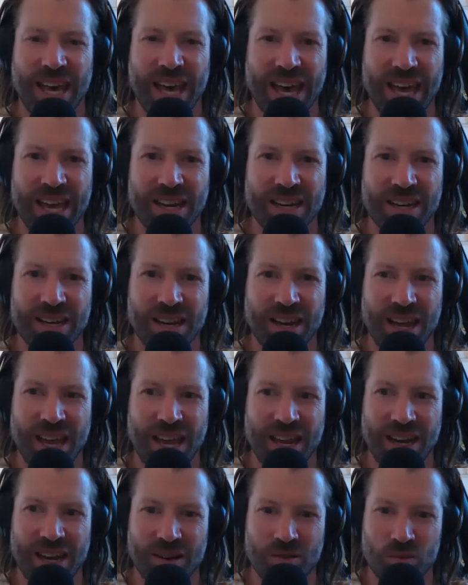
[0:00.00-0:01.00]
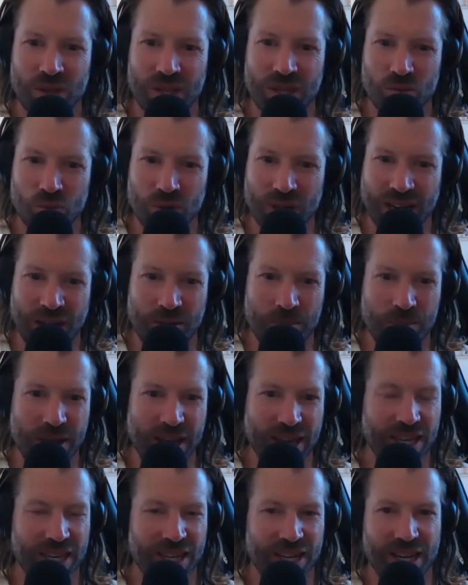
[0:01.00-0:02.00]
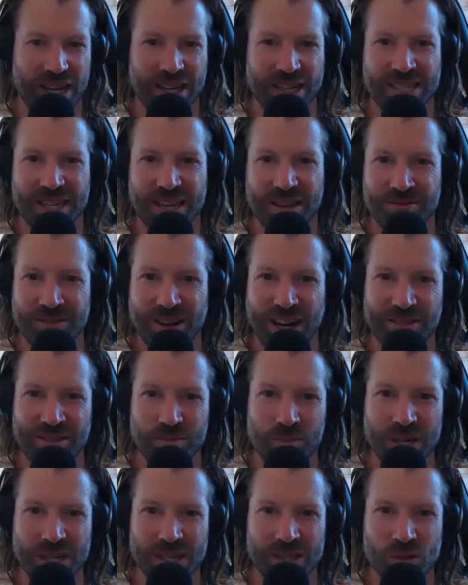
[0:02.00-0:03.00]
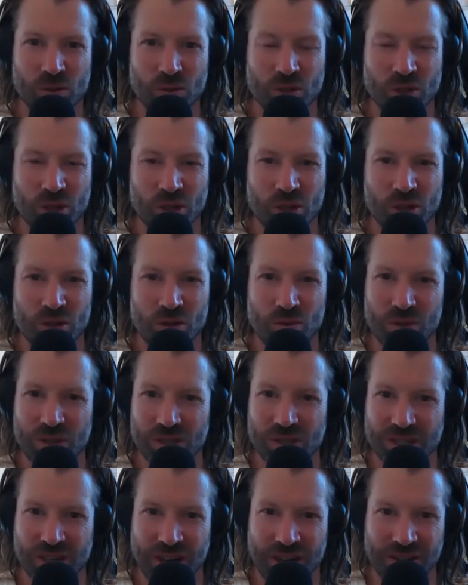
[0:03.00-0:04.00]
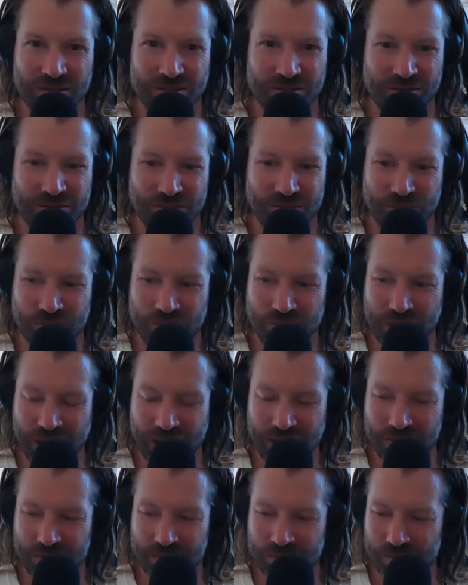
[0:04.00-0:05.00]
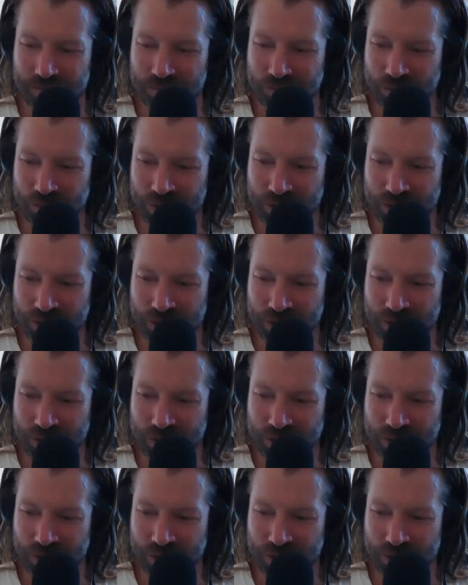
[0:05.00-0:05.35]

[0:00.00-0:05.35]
and and we we come back in like say five minutes or so and we just kind of um, we